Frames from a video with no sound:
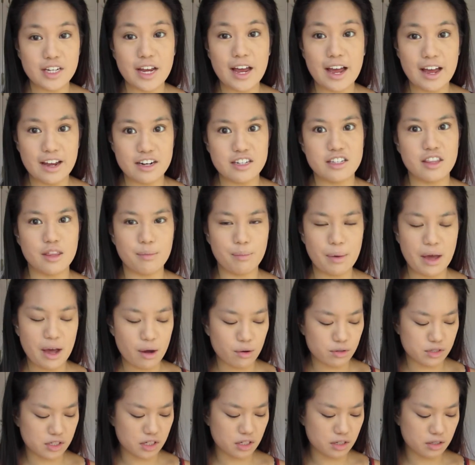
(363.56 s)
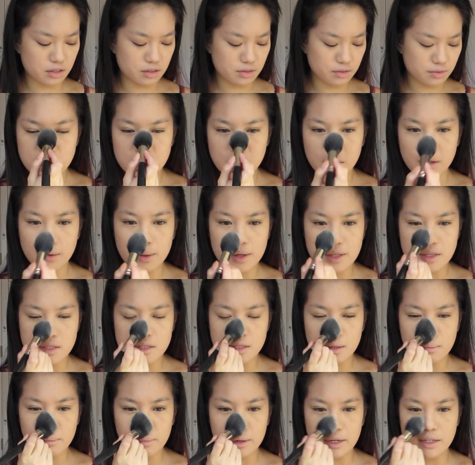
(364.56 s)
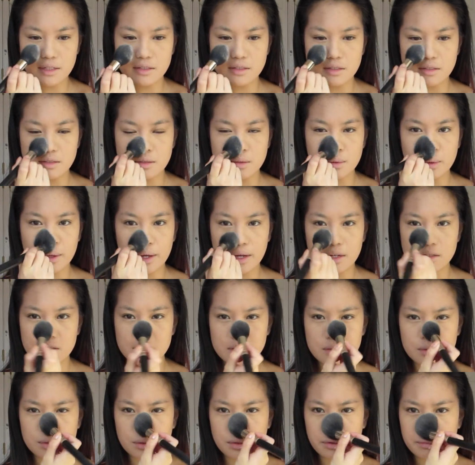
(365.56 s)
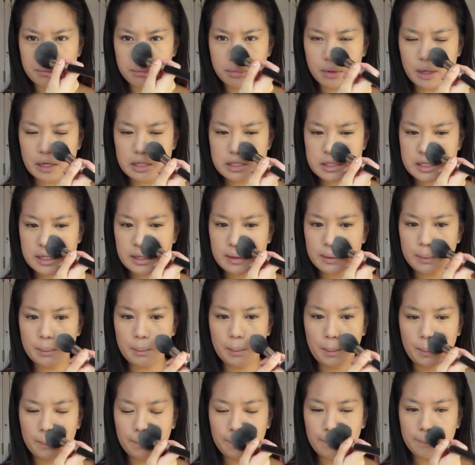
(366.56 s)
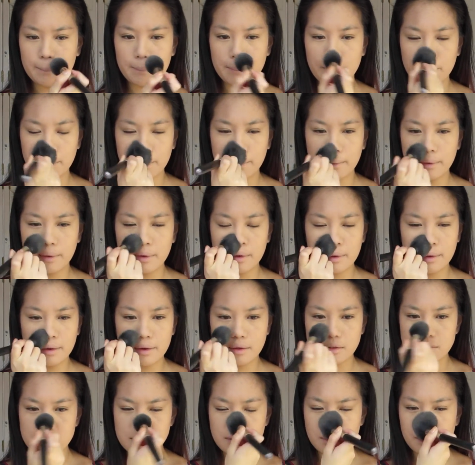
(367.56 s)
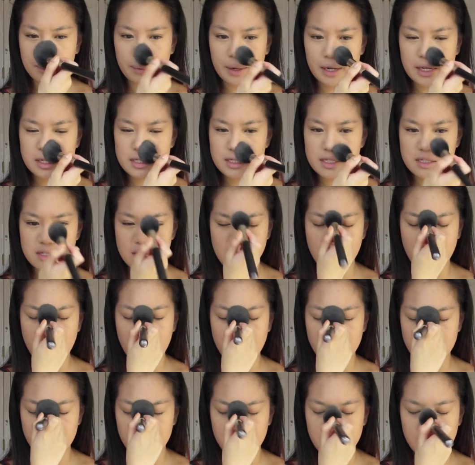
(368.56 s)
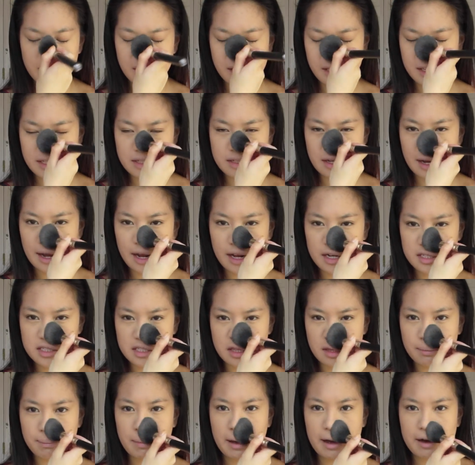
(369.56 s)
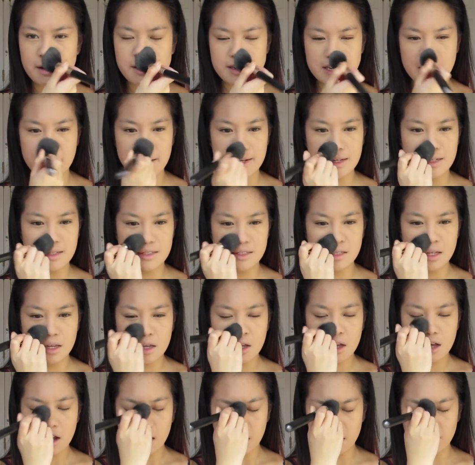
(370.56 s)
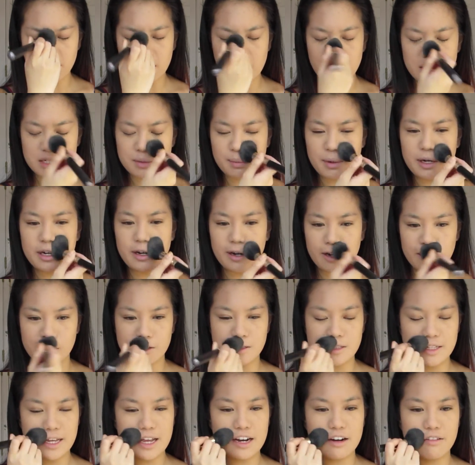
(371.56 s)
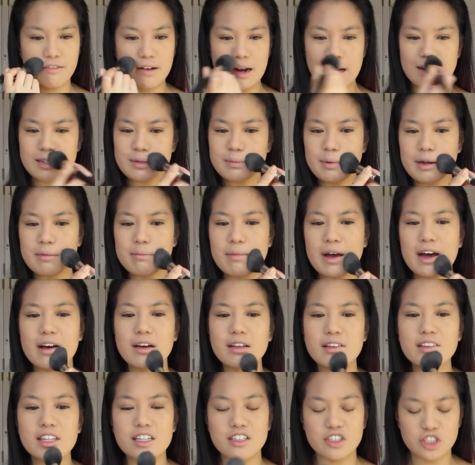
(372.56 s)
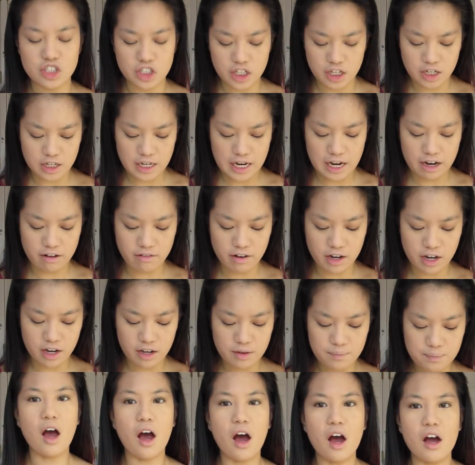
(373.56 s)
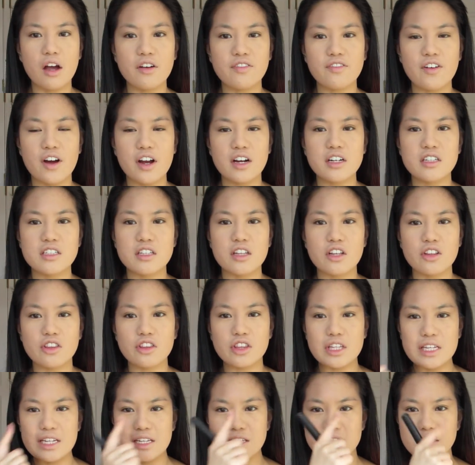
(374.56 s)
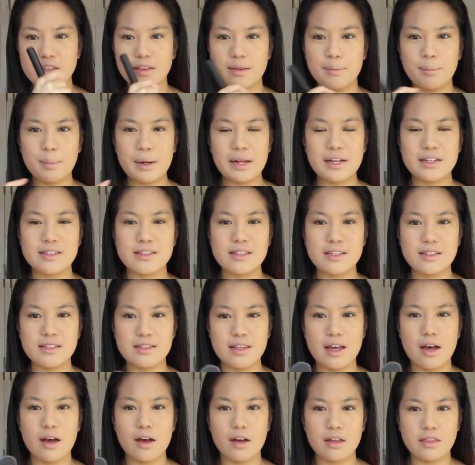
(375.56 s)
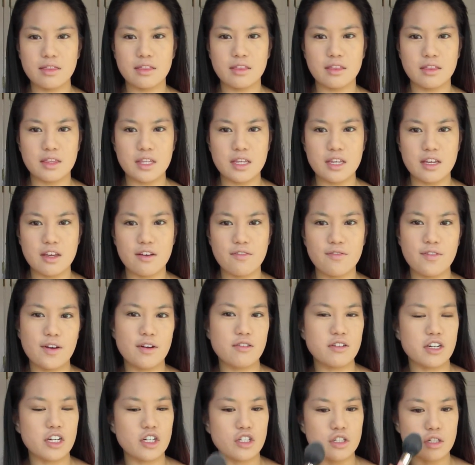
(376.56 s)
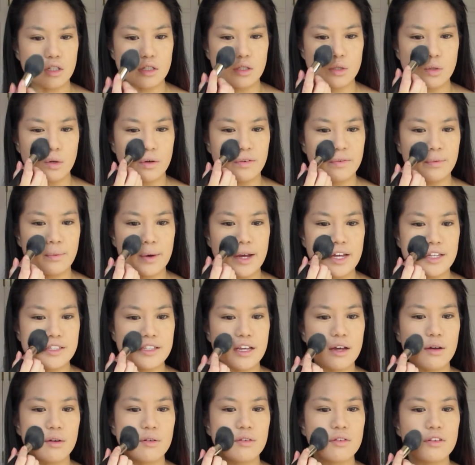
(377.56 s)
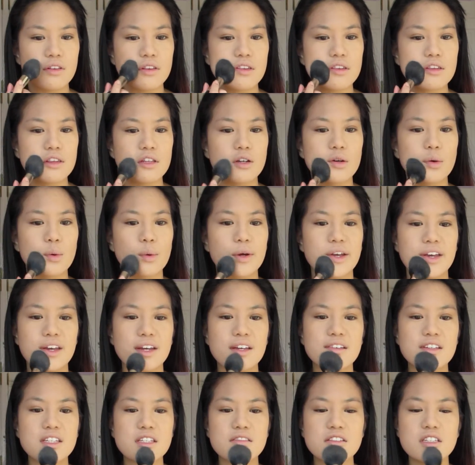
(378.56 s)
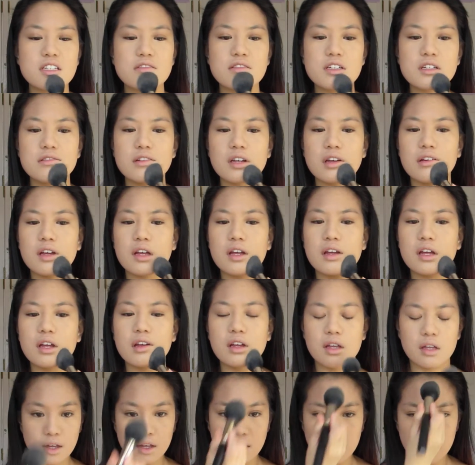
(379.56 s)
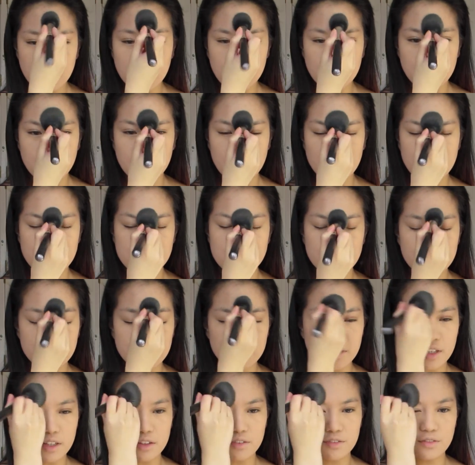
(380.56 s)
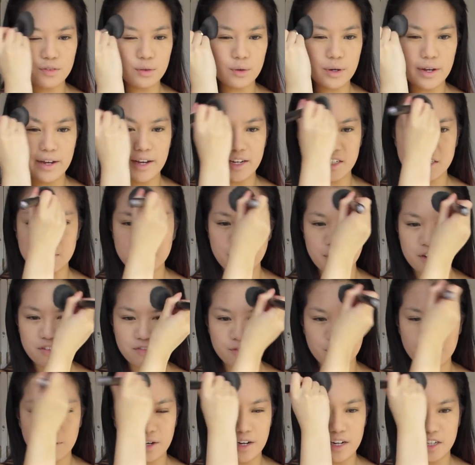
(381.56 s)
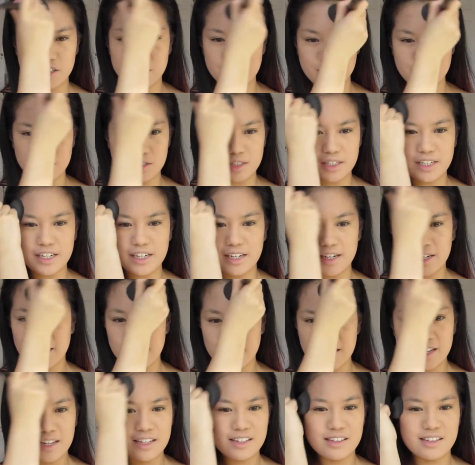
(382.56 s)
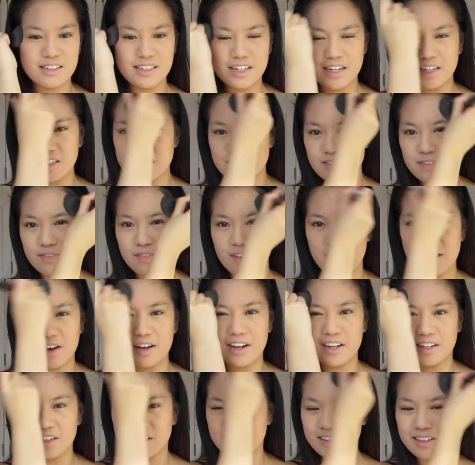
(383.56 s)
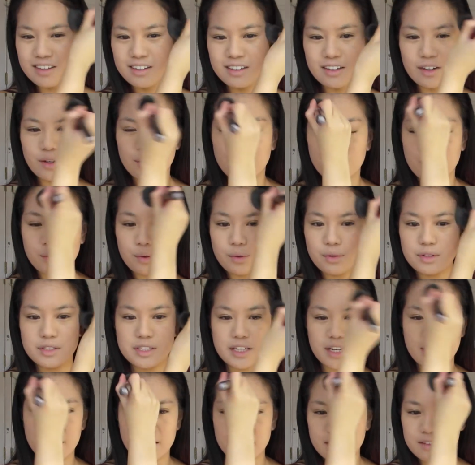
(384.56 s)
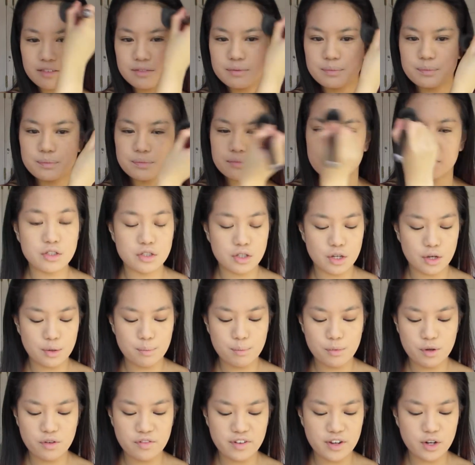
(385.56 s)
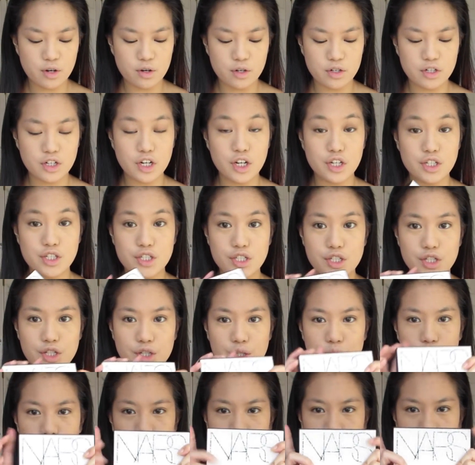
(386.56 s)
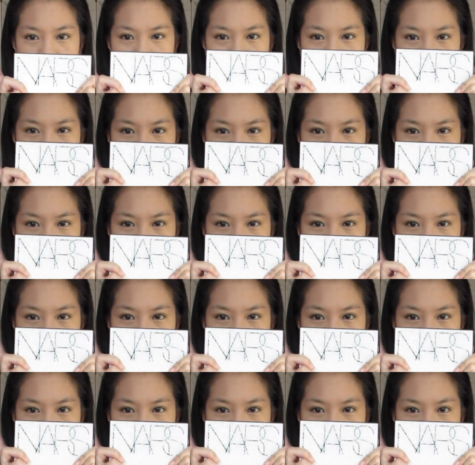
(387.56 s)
to add the powder. So in some places, you can just sort of press it. So the places that I really need to add the powder is around my nose and around my mouth and chin area. I find that these are the places that the foundation sort of wears out the quickest. And then don't forget the forehead. My forehead usually stays fine all day. So moving on to